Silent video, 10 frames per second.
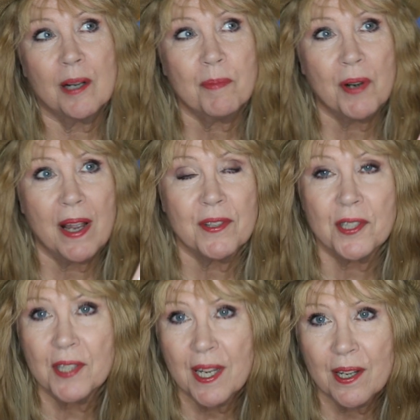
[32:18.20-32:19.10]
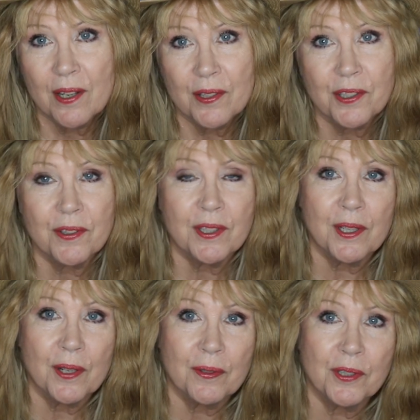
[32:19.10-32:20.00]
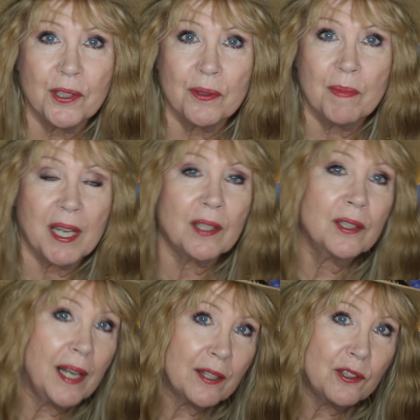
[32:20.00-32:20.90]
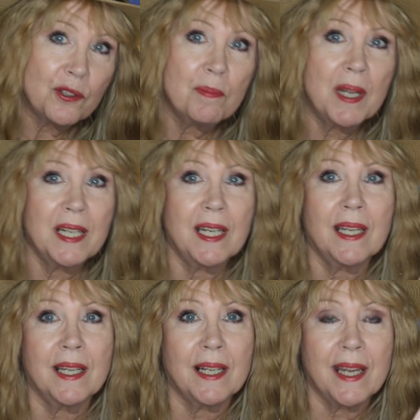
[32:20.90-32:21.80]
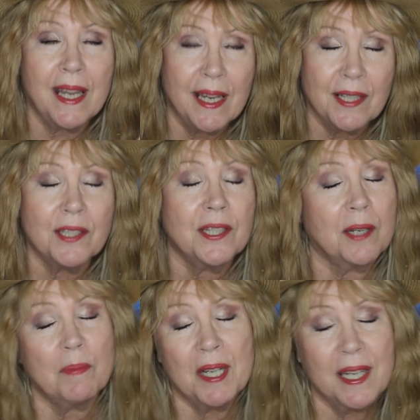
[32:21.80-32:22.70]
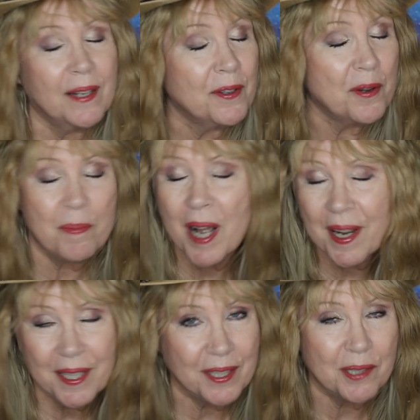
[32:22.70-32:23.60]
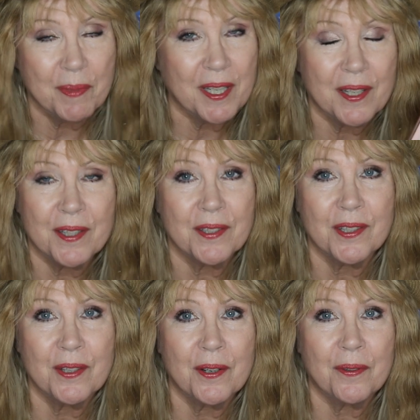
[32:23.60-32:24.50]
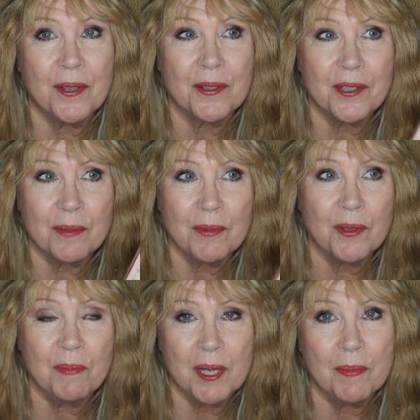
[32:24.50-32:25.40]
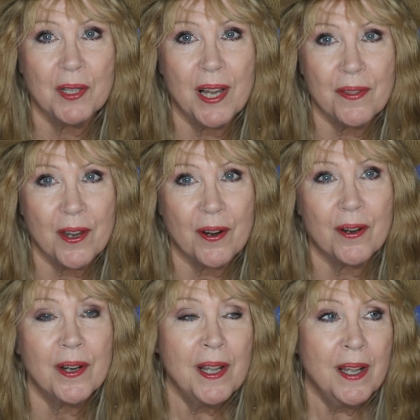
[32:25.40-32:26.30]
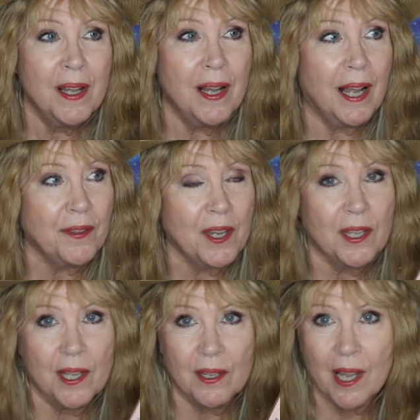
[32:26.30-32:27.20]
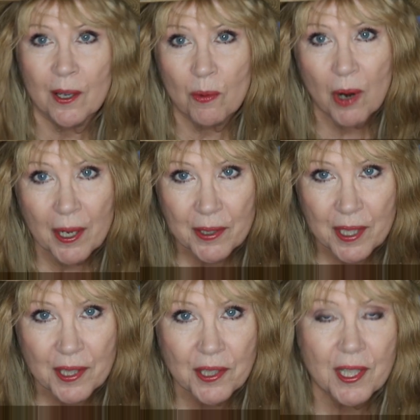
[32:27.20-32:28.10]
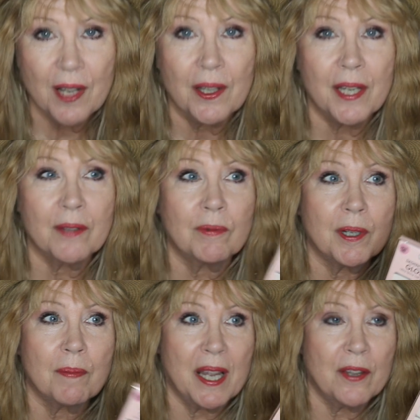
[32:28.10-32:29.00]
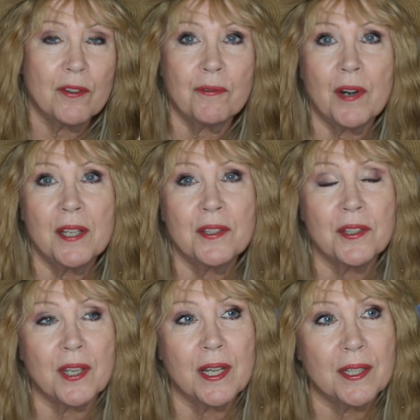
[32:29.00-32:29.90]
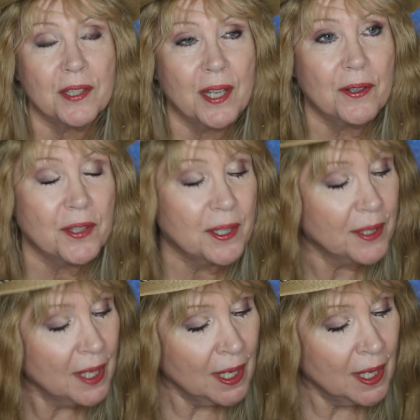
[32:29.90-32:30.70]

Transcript: private sales, you know, to make a little extra money, and I hate to take money out of their pockets because, you know, there's some good people on there. I think Geek Out of Water does sell it. One of my other friends sells it.